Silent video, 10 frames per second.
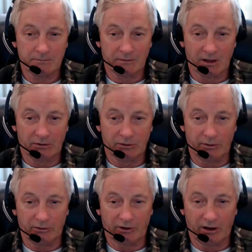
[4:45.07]
So
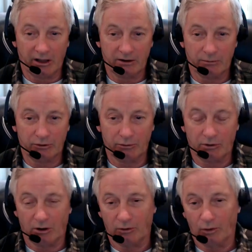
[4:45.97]
there's a lot of what you would
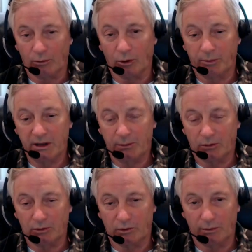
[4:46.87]
call normal people
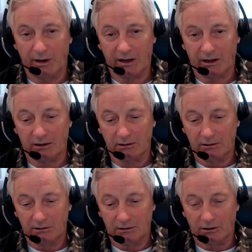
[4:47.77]
who are making
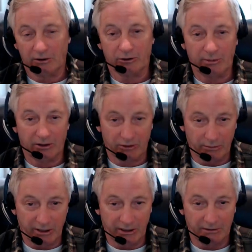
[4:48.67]
large amounts of
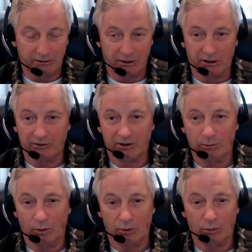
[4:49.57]
money. You're going to see
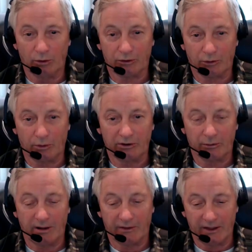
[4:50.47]
more and more stories
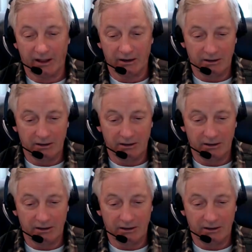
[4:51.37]
about that.